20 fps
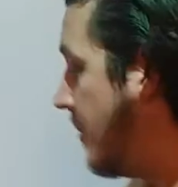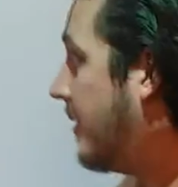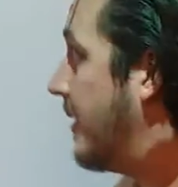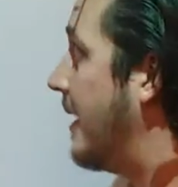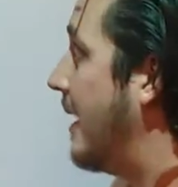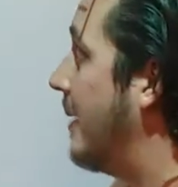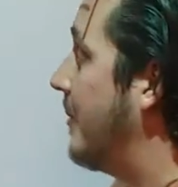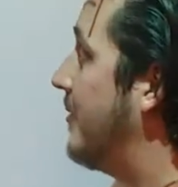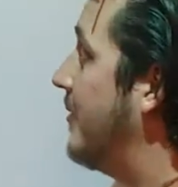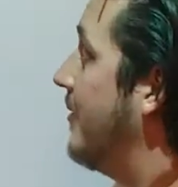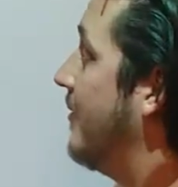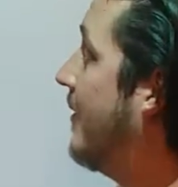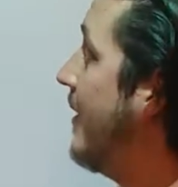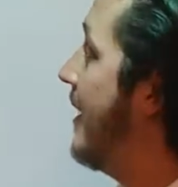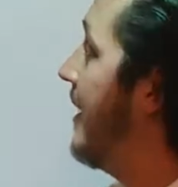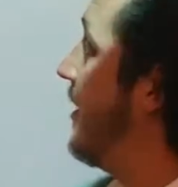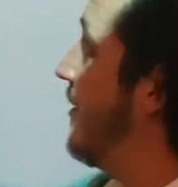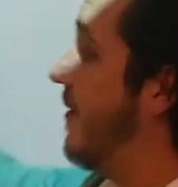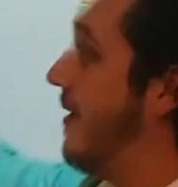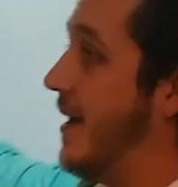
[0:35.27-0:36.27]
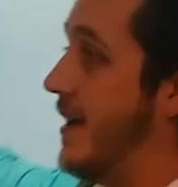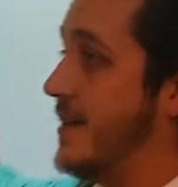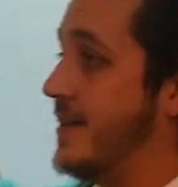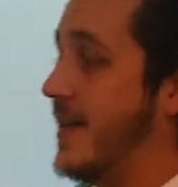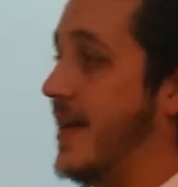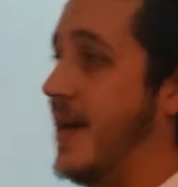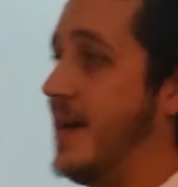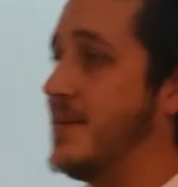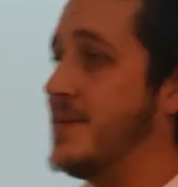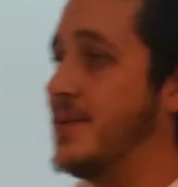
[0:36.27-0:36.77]
The absolute value of x.
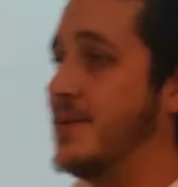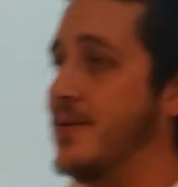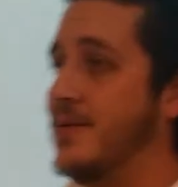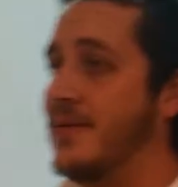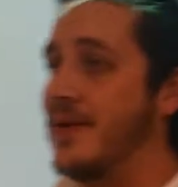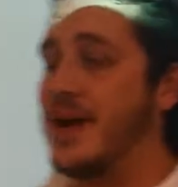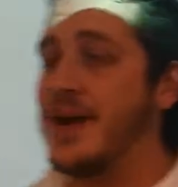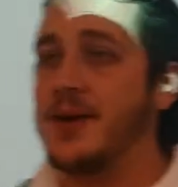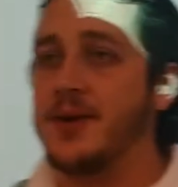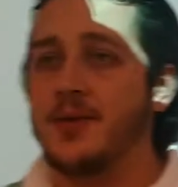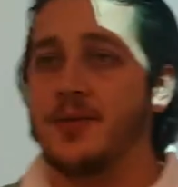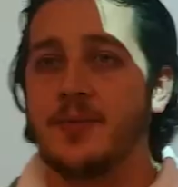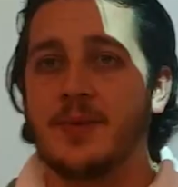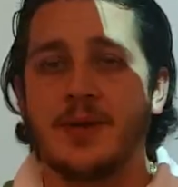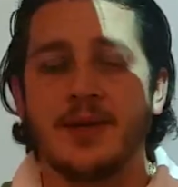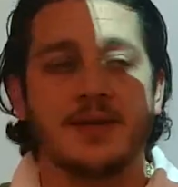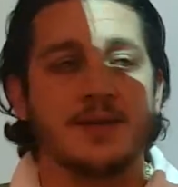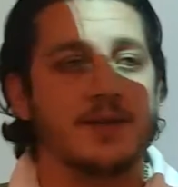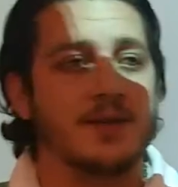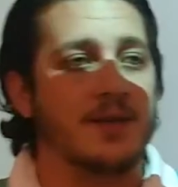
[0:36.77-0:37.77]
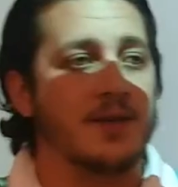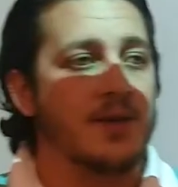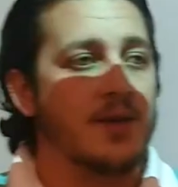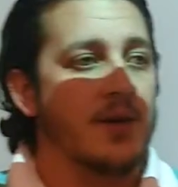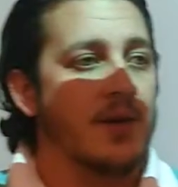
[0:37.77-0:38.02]
Absolute value means